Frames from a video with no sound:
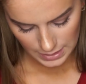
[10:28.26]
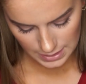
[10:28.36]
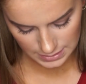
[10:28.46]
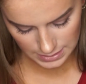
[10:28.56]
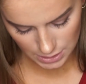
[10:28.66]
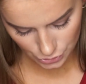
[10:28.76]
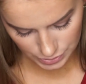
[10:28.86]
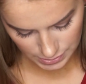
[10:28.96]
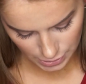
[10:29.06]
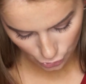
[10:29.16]
and here
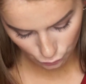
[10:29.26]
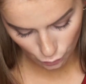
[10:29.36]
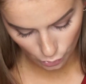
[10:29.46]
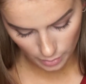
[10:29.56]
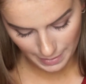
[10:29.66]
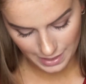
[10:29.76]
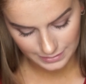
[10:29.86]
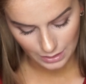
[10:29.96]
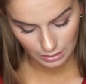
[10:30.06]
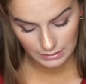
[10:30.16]
is the Aurora
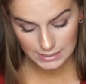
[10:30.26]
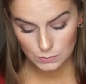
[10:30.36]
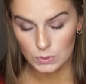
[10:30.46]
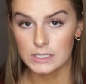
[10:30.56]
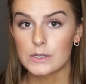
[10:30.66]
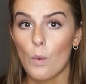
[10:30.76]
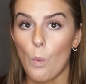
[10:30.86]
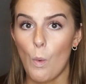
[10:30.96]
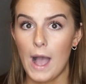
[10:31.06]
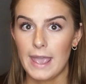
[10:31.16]
palette. Now this one's
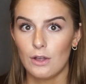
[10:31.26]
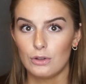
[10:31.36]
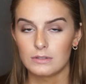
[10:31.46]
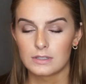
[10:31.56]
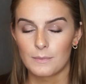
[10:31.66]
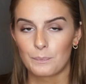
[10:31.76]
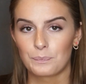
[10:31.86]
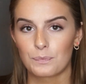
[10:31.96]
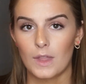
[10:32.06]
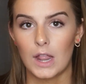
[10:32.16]
wild.
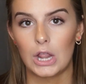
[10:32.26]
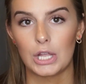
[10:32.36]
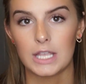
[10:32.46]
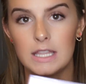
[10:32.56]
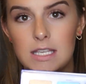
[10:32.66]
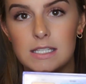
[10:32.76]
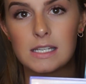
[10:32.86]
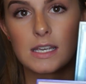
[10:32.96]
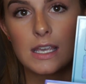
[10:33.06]
Look at these.